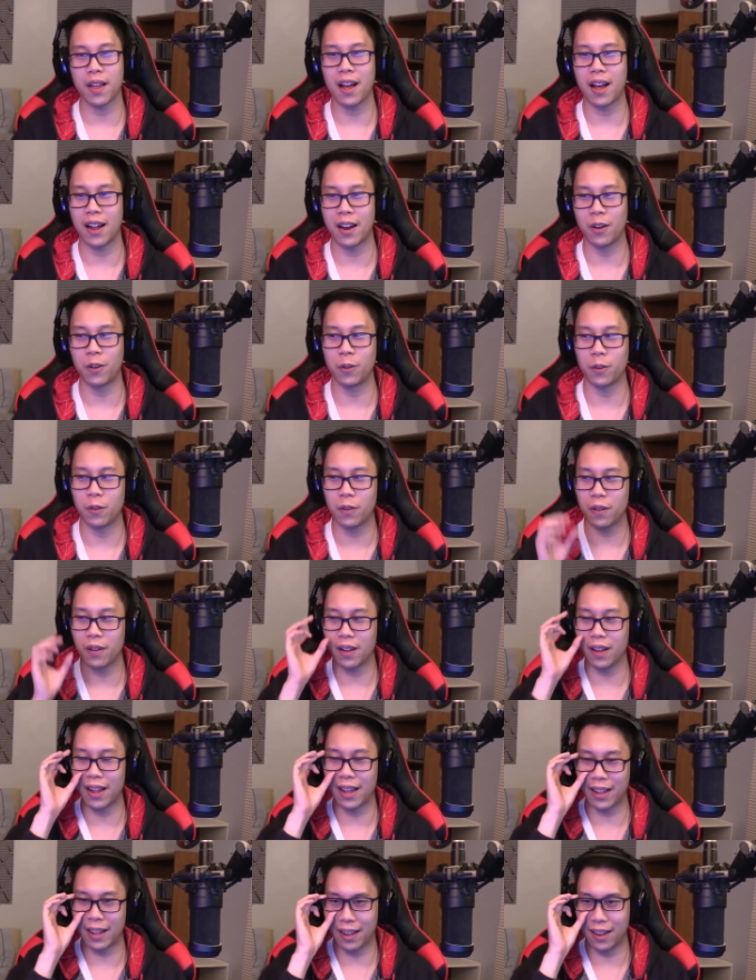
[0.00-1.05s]
I don't,
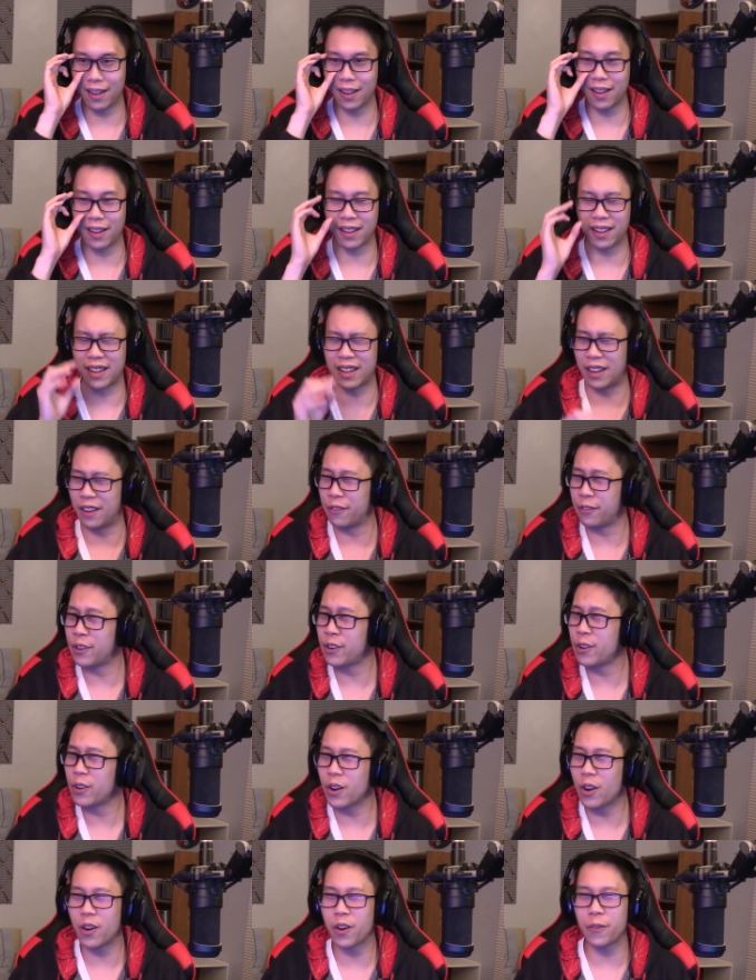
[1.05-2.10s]
like, it gives you
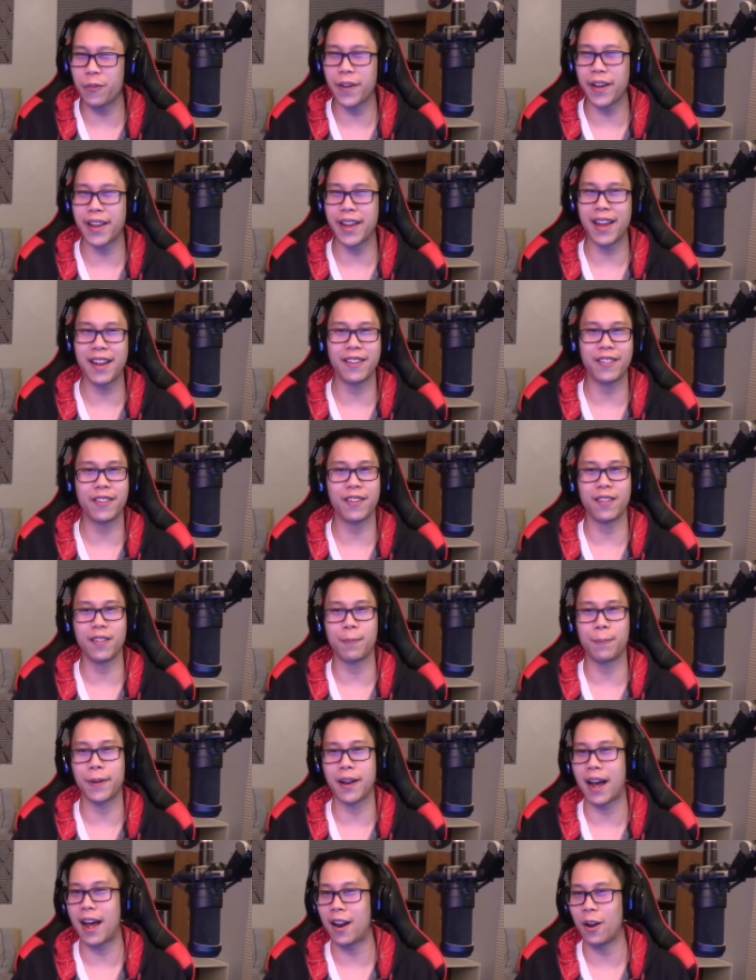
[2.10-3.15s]
notifications,
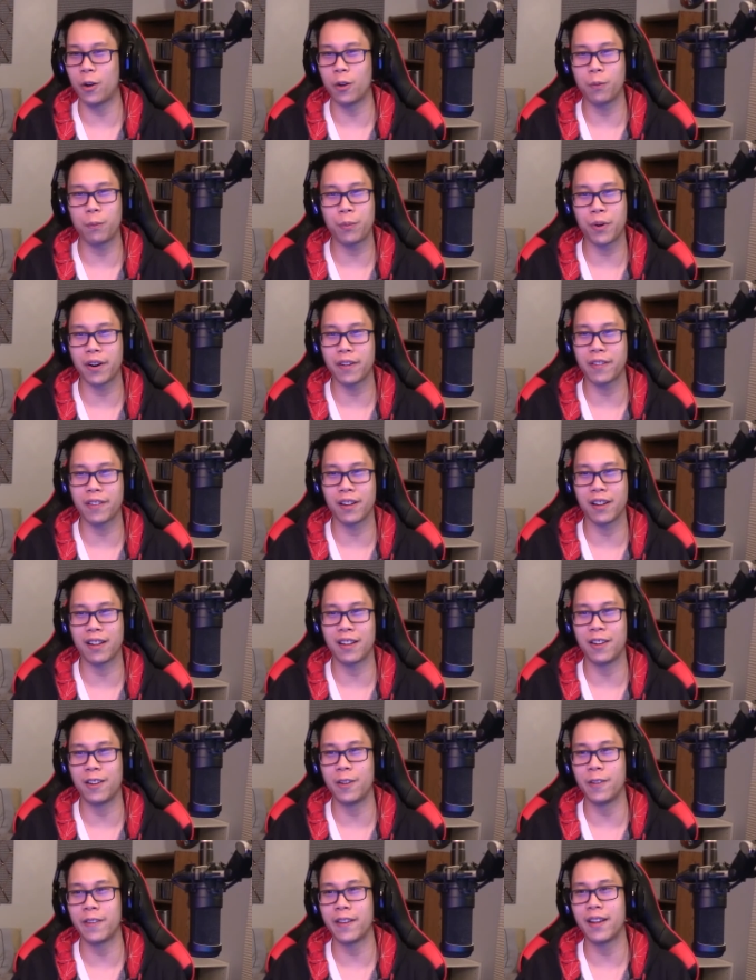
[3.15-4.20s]
but I don't personally
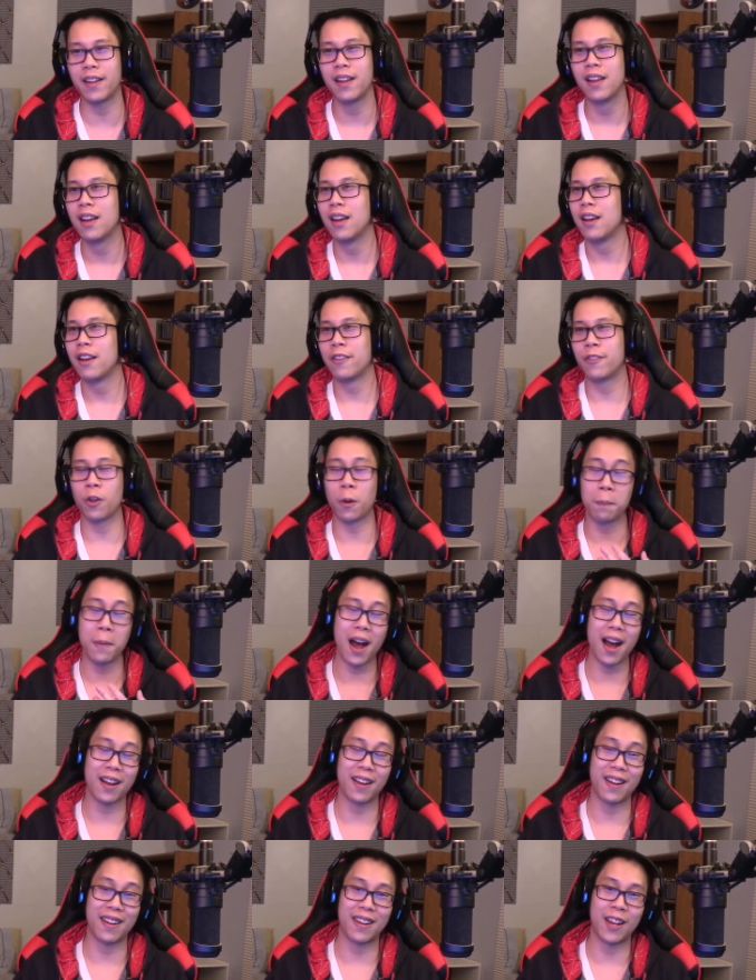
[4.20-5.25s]
use it, so I'm
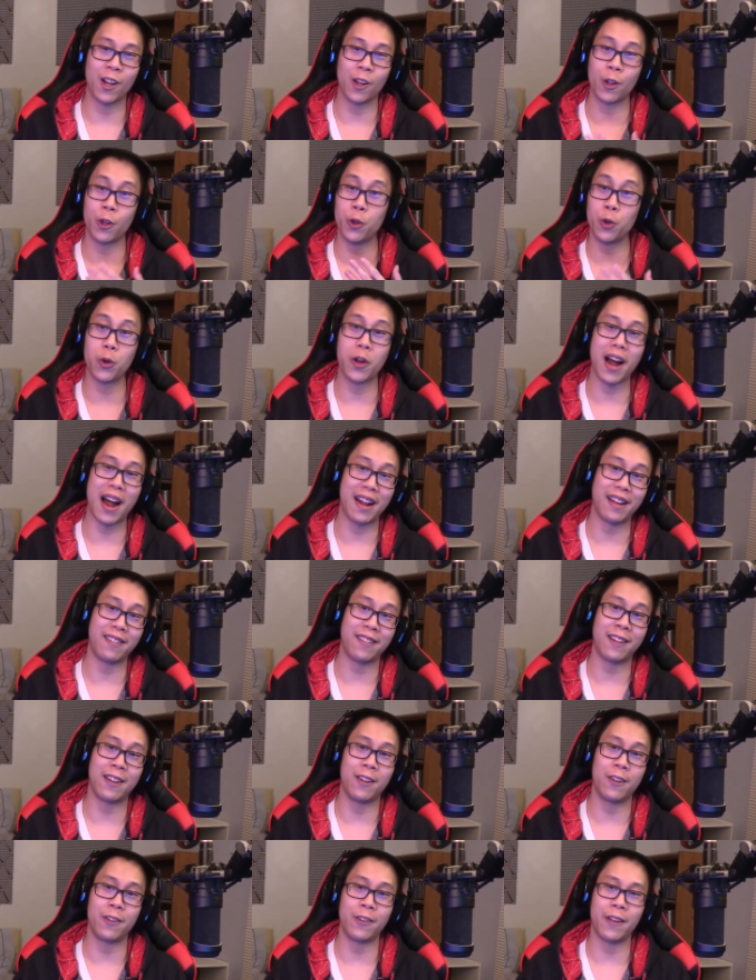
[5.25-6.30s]
not going to tell you guys
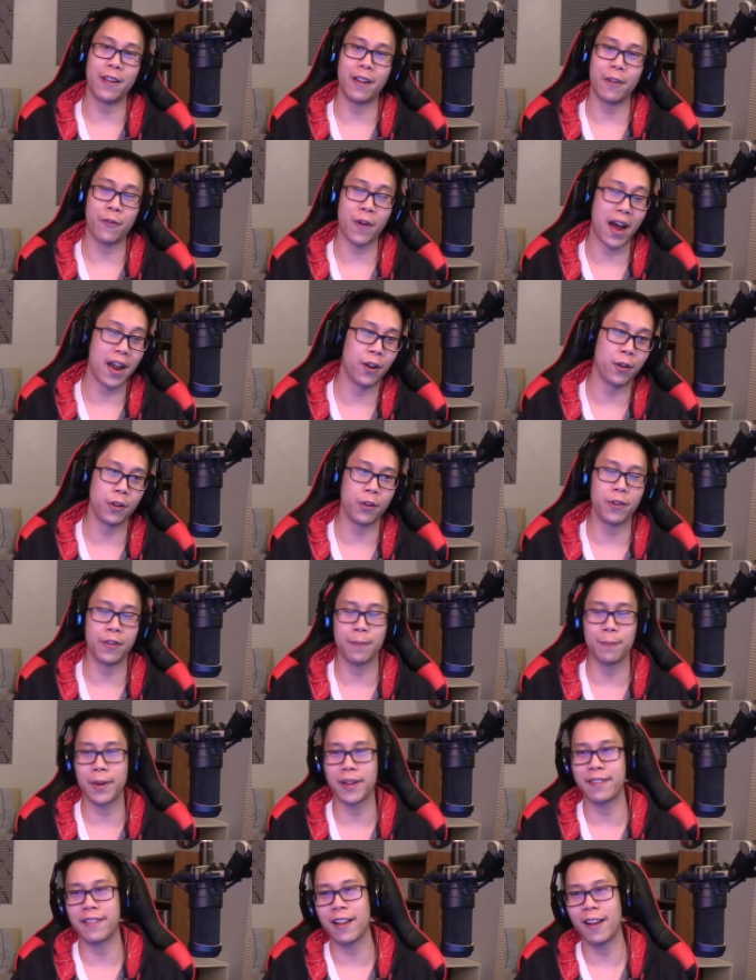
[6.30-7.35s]
to use it if I don't use it
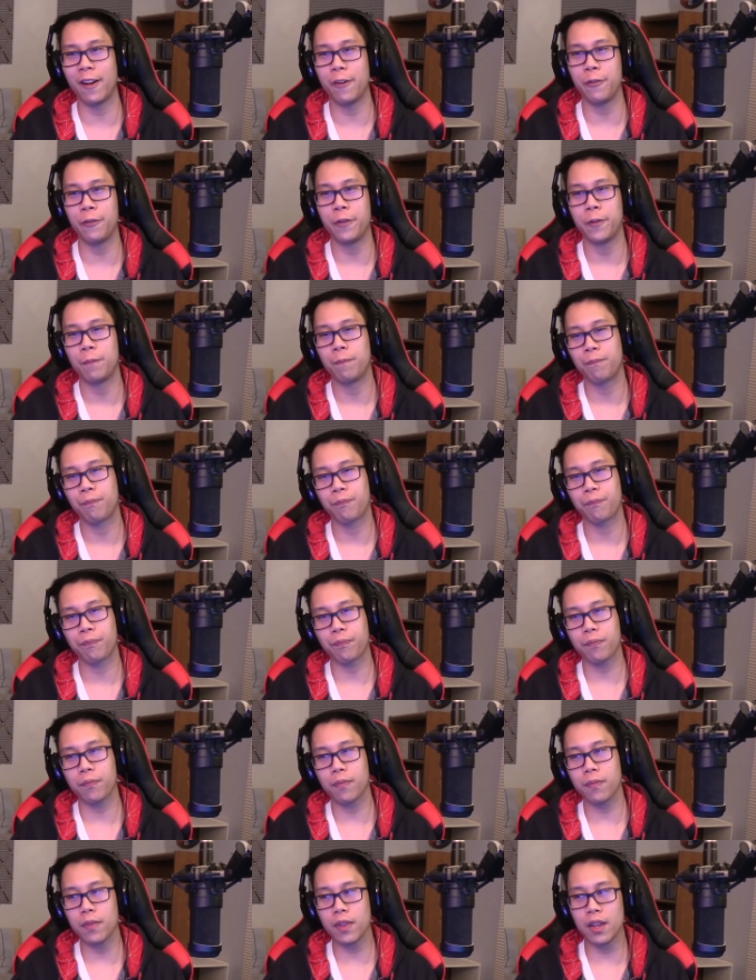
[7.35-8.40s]
myself,
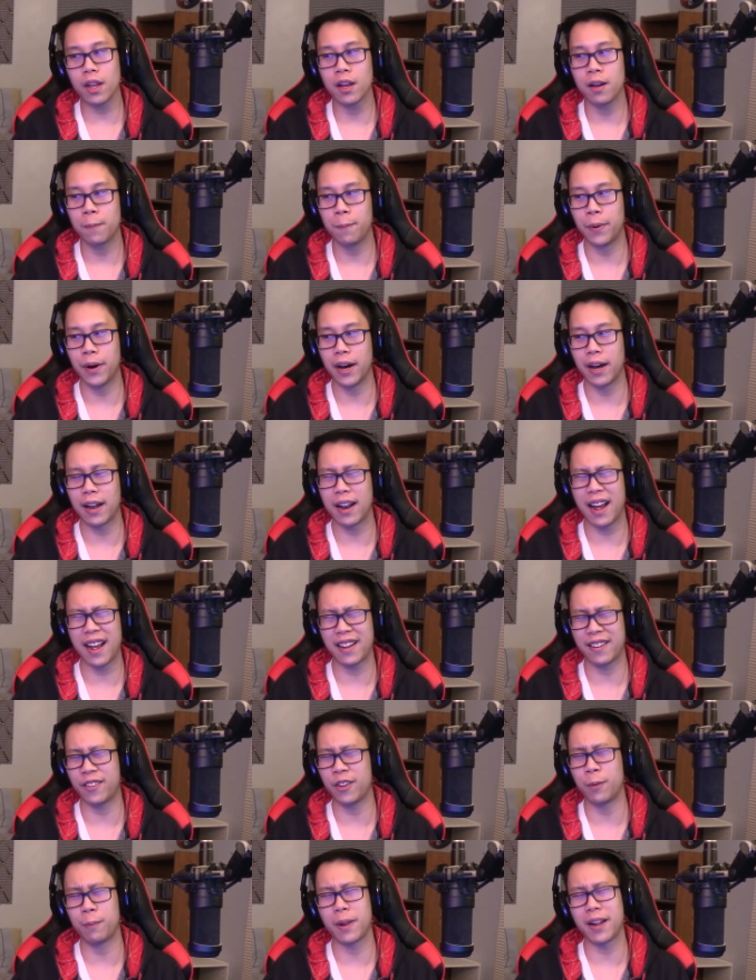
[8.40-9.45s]
but I
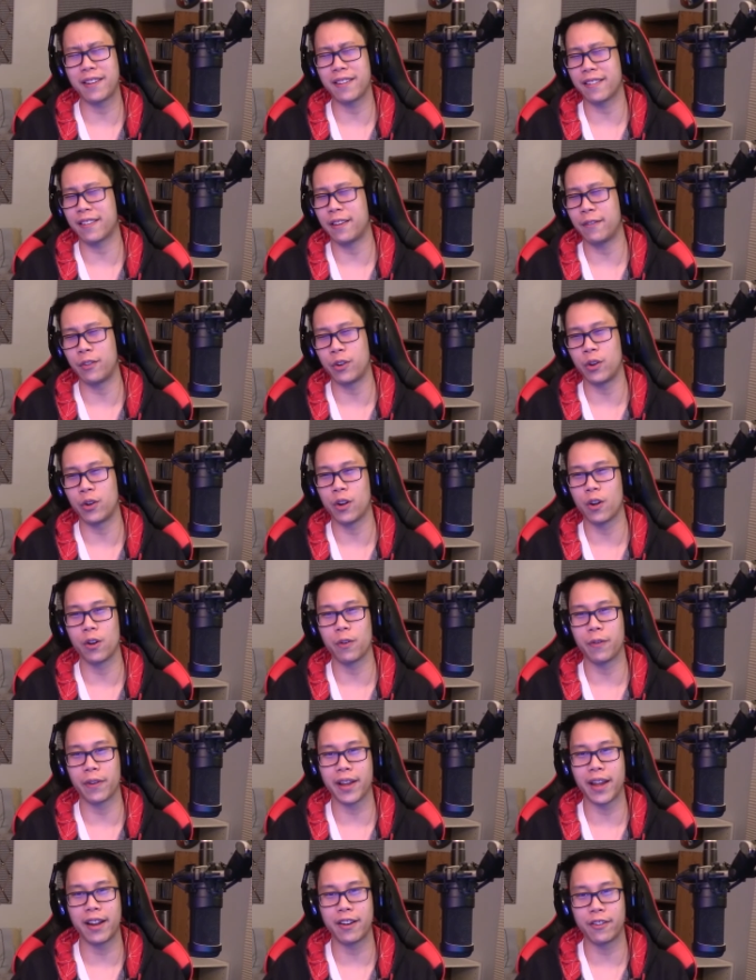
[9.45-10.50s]
assume that just gives you
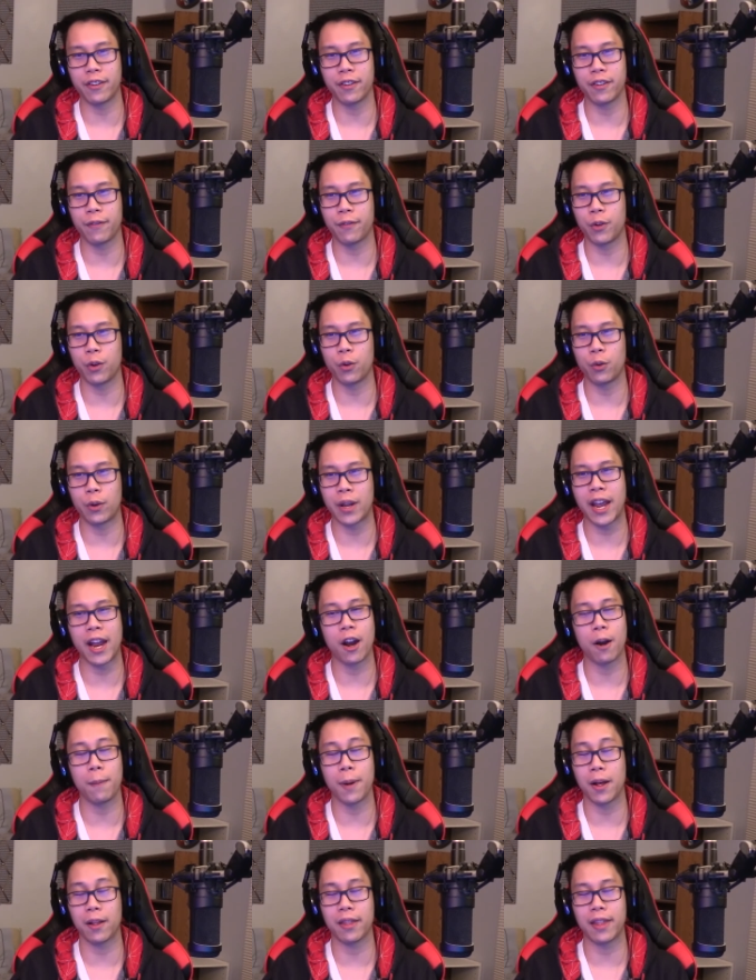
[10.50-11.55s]
notifications if you care
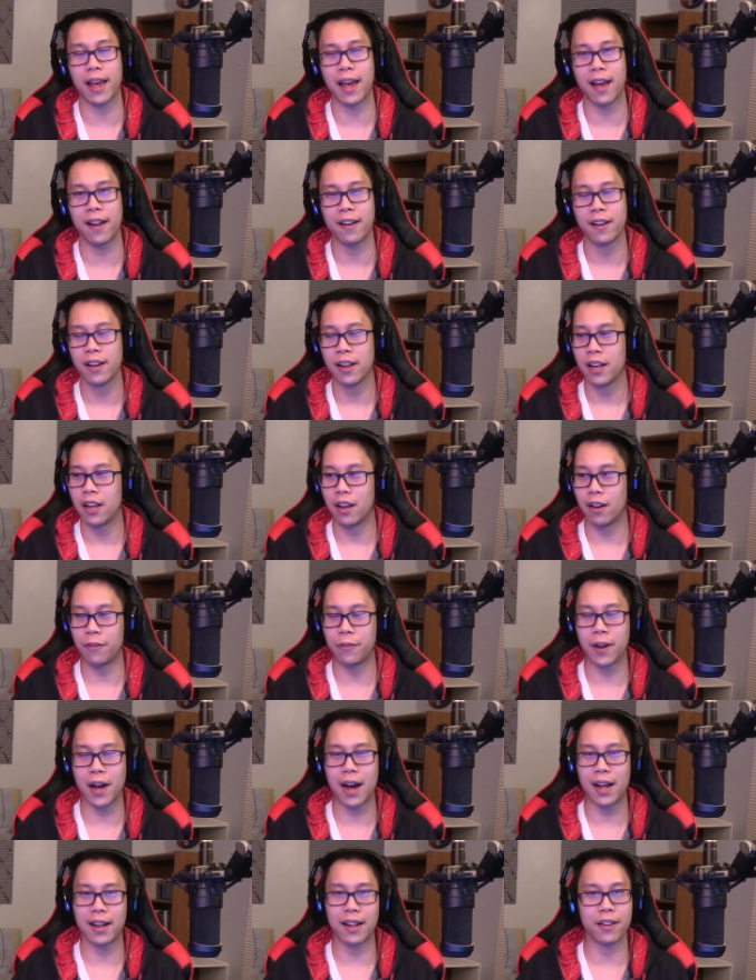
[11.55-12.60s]
about that. If
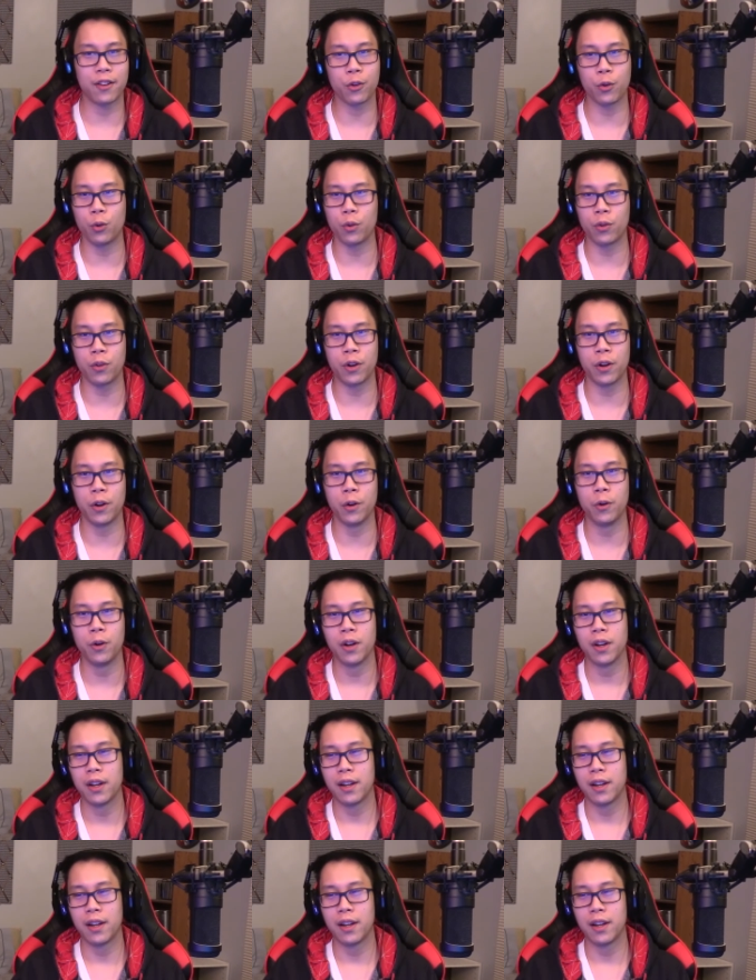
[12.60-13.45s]
not, that's cool, too.